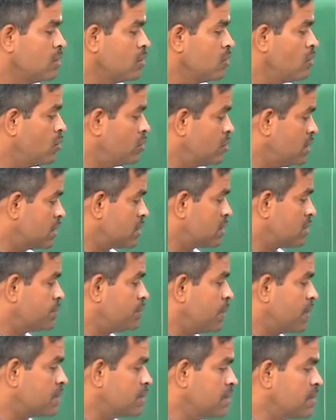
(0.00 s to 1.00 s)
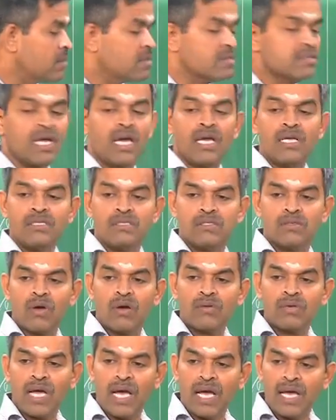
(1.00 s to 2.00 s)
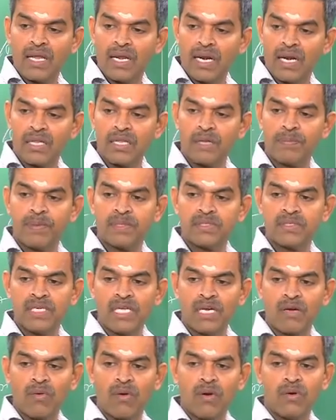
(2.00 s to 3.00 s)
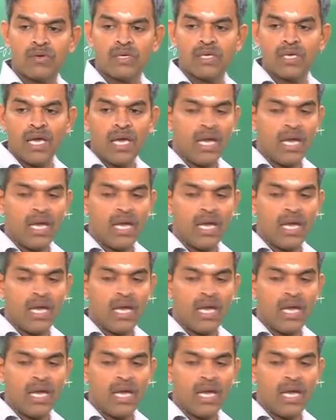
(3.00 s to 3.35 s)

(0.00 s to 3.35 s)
you this person resigns you have to hire another person equivalent to